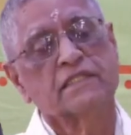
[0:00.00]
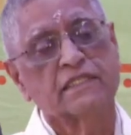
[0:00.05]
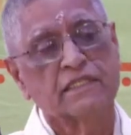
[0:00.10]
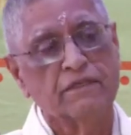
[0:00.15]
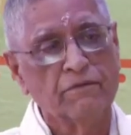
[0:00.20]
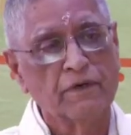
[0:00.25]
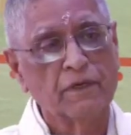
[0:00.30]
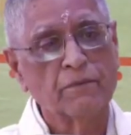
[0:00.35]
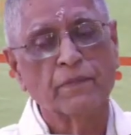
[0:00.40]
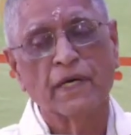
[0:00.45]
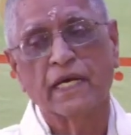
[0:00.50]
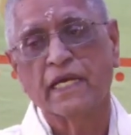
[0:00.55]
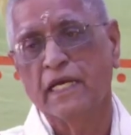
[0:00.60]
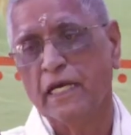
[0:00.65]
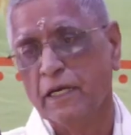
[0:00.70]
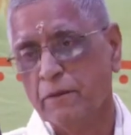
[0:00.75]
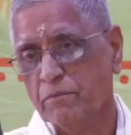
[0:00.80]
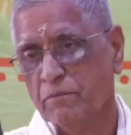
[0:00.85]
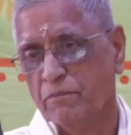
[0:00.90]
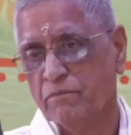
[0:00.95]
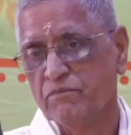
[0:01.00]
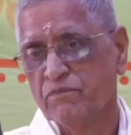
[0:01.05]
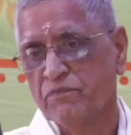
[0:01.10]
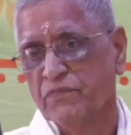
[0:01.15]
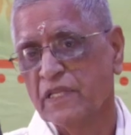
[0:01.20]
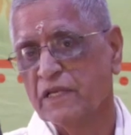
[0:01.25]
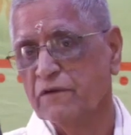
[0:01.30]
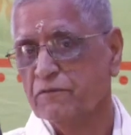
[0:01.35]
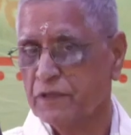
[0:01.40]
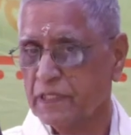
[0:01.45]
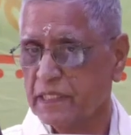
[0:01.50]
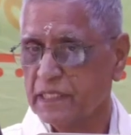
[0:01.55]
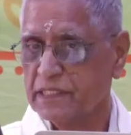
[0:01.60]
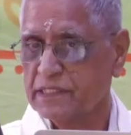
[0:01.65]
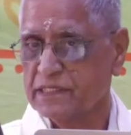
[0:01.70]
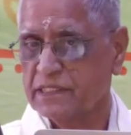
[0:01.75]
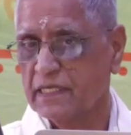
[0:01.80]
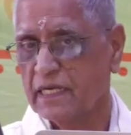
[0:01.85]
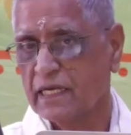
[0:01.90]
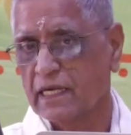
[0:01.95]
is given by him if he
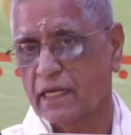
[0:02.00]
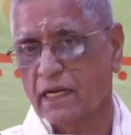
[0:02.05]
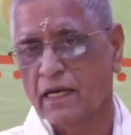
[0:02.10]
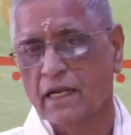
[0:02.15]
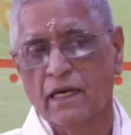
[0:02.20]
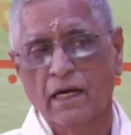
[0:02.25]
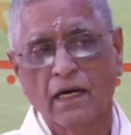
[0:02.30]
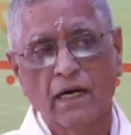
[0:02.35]
is there,